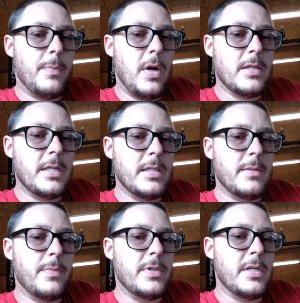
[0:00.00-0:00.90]
process
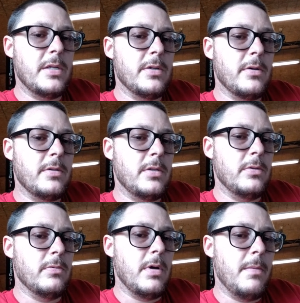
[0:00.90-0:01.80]
and procedure
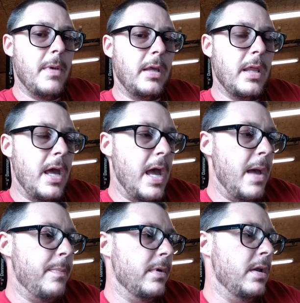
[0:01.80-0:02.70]
to make that
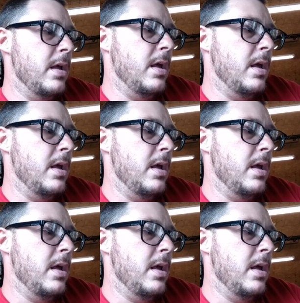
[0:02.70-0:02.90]
happen.